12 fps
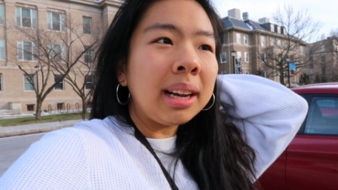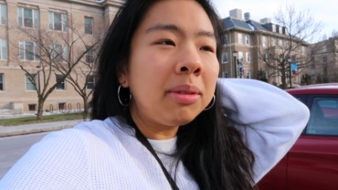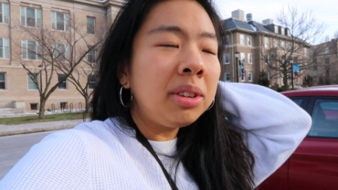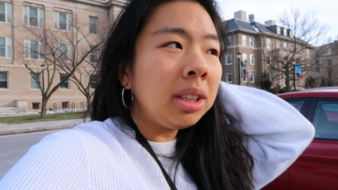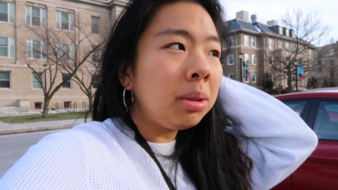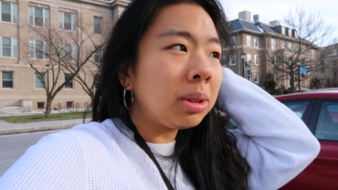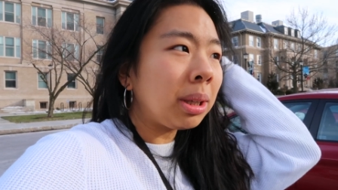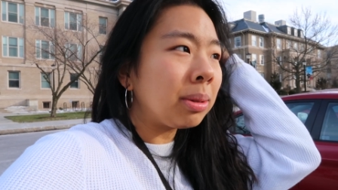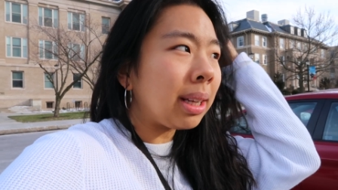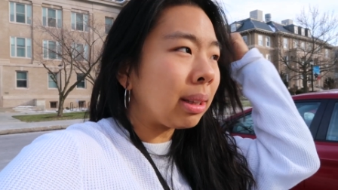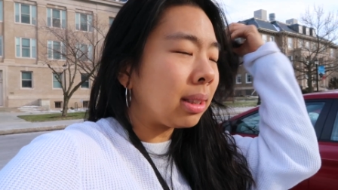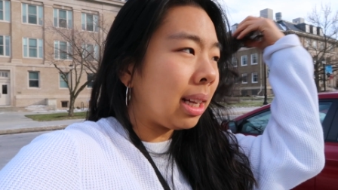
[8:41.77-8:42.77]
I really wish I
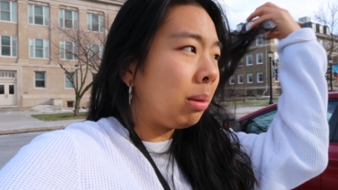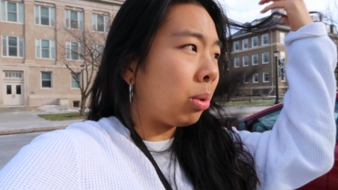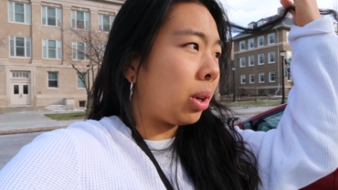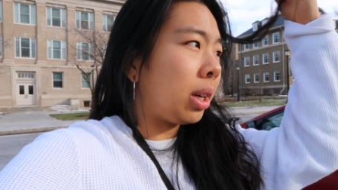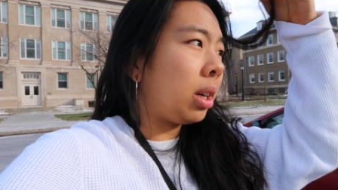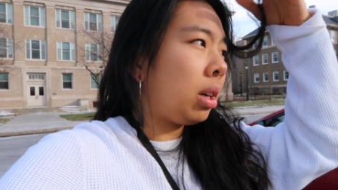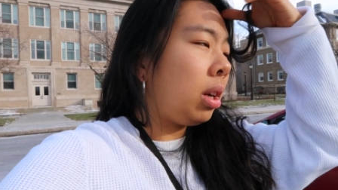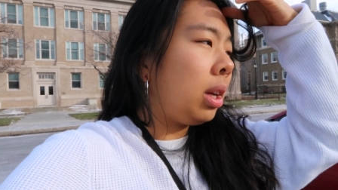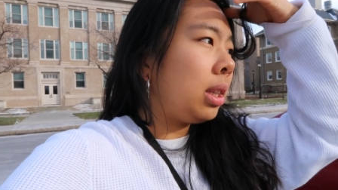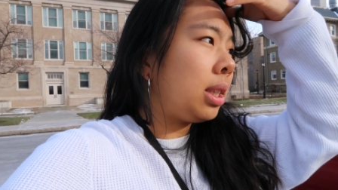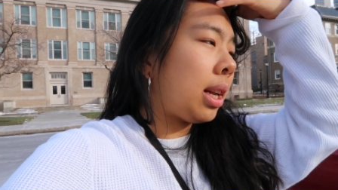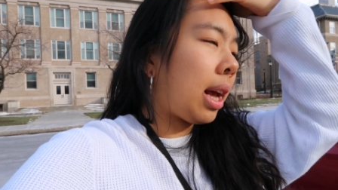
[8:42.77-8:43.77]
was outside more
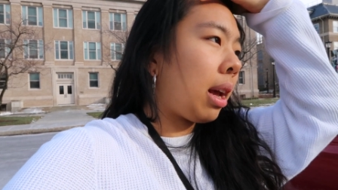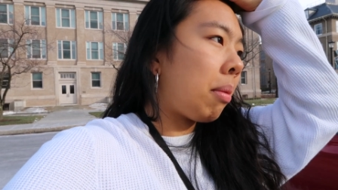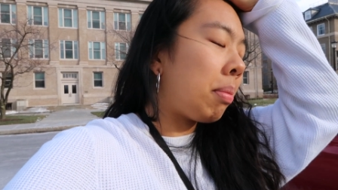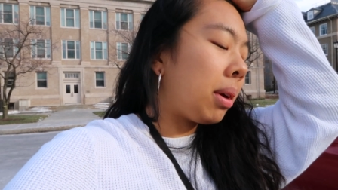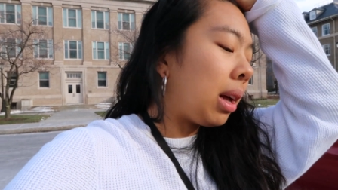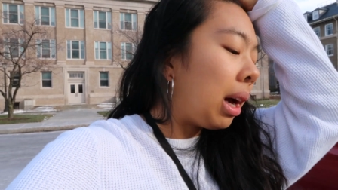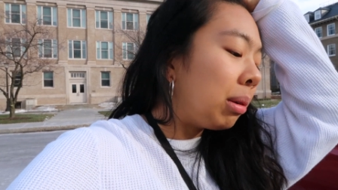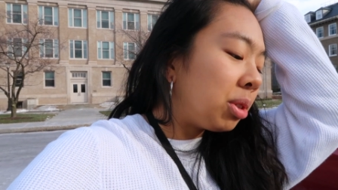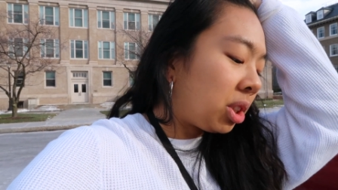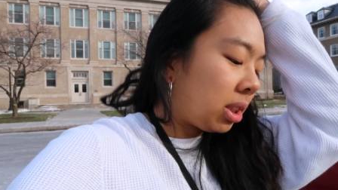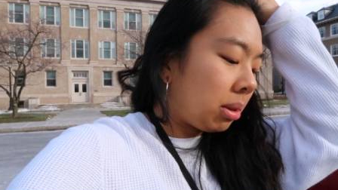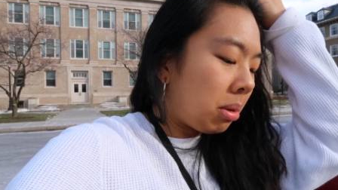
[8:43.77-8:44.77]
today, but I
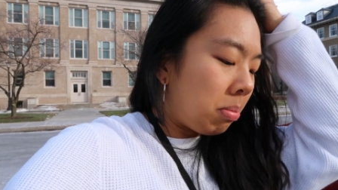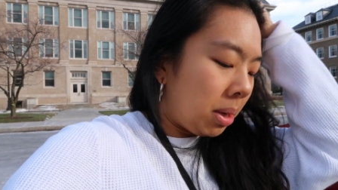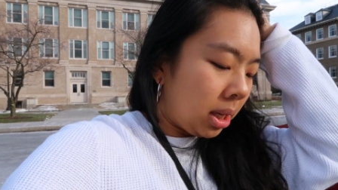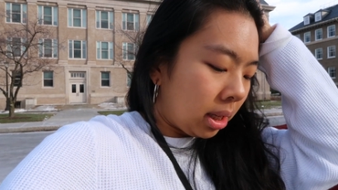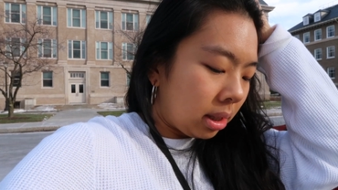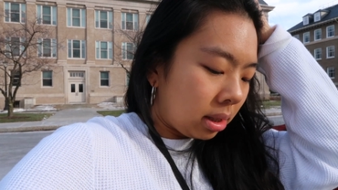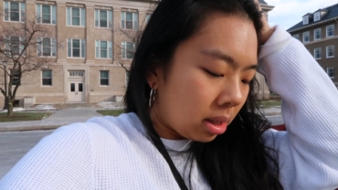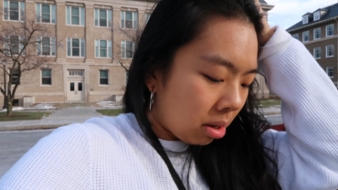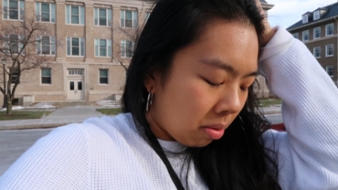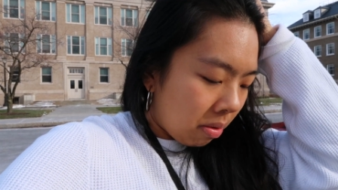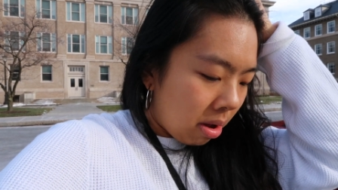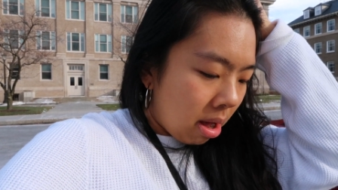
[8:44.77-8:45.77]
was just in meetings,
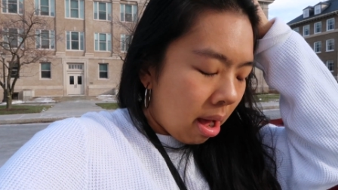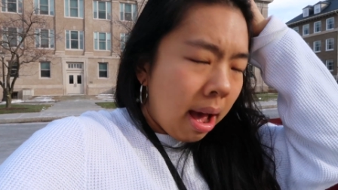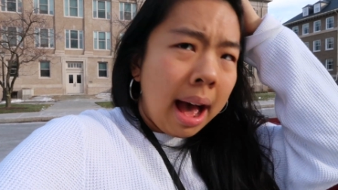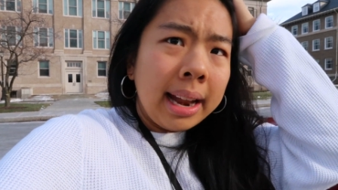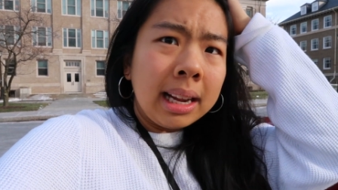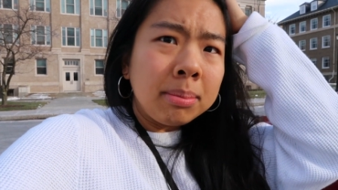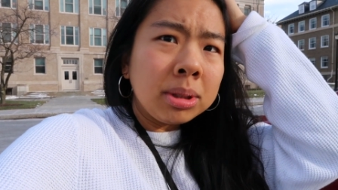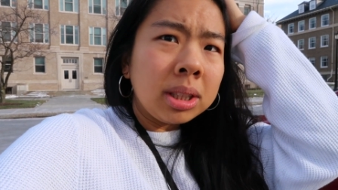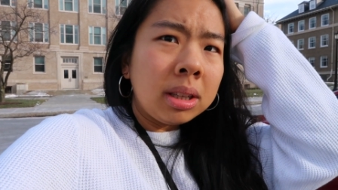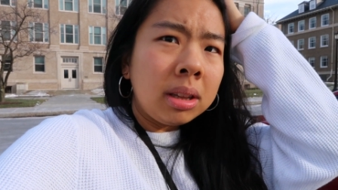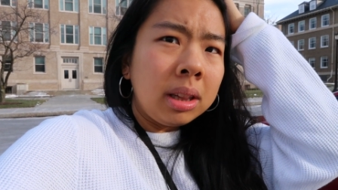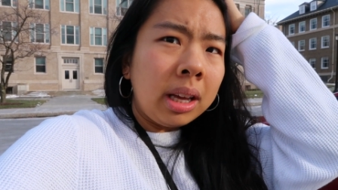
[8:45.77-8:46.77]
so I think I'm just
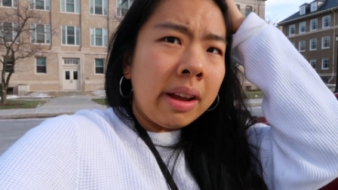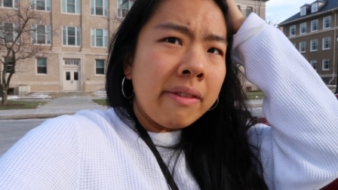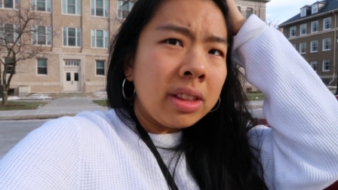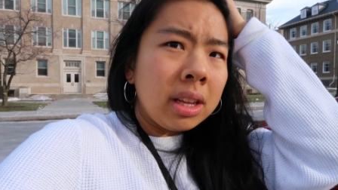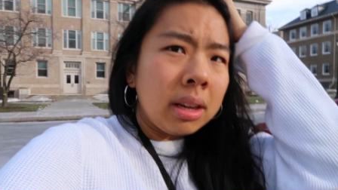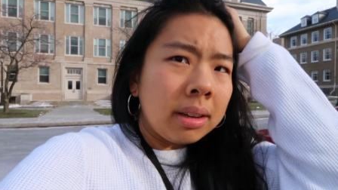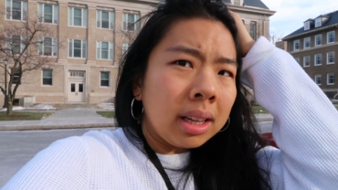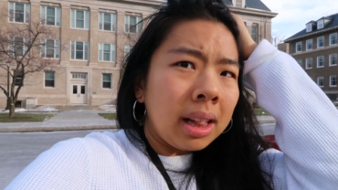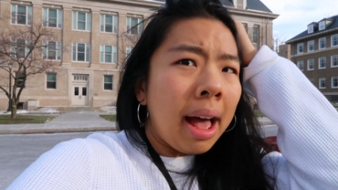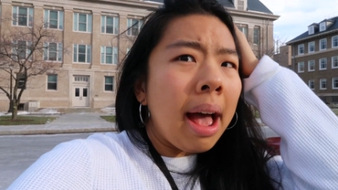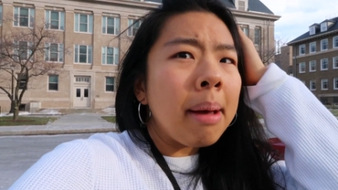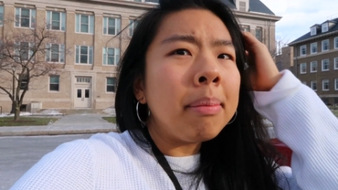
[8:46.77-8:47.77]
gonna leave the
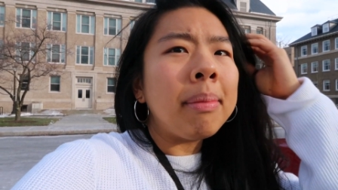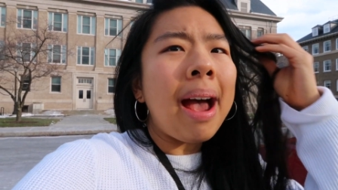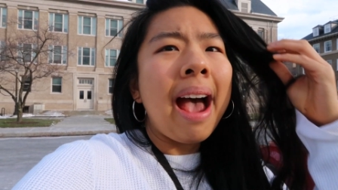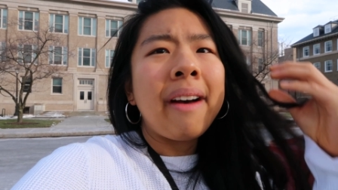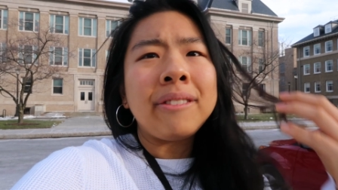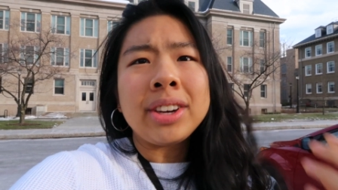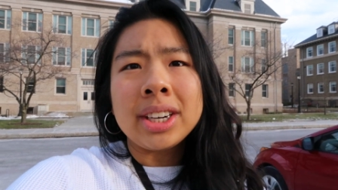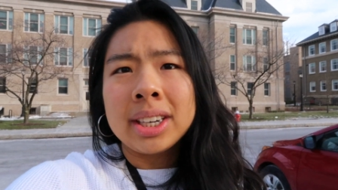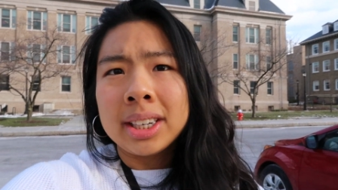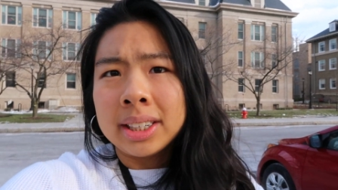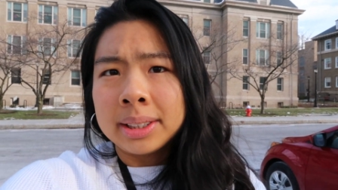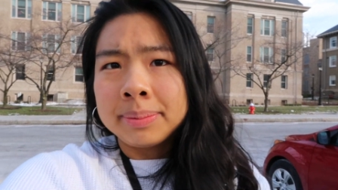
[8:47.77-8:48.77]
lab
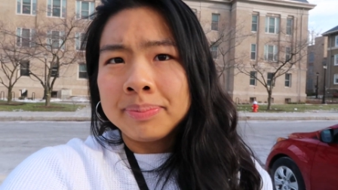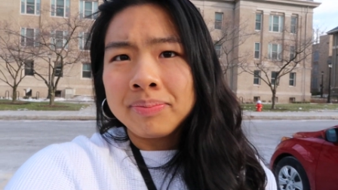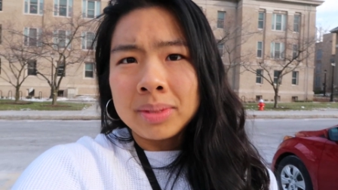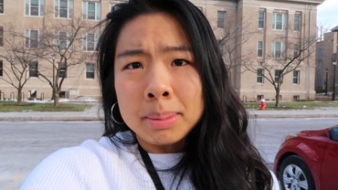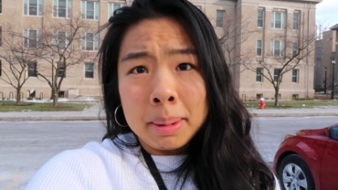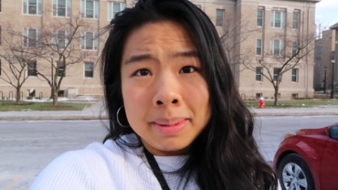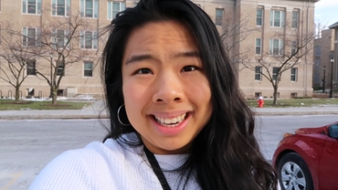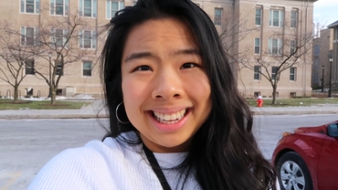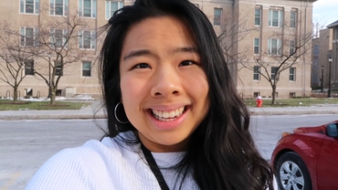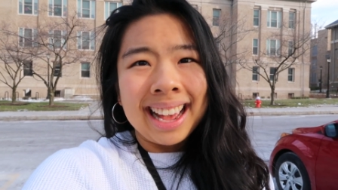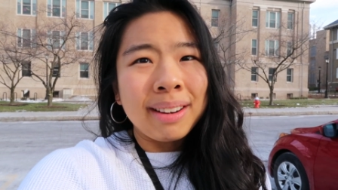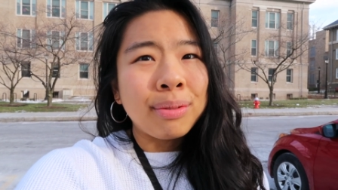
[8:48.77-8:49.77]
after my
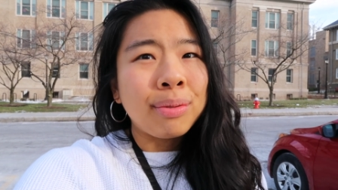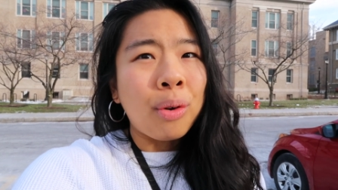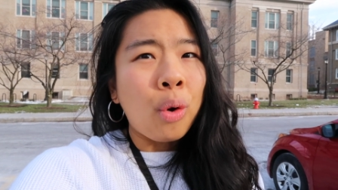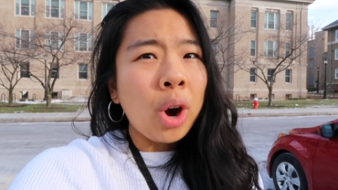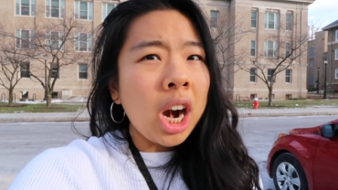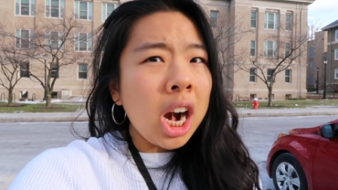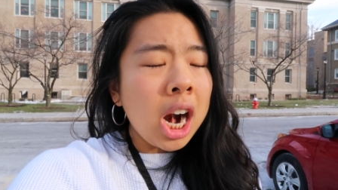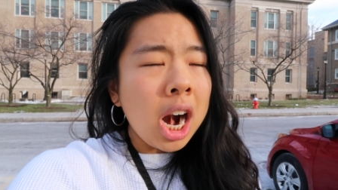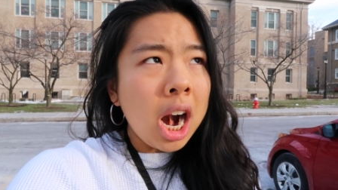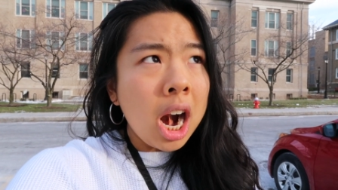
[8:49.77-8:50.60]
meeting at 4.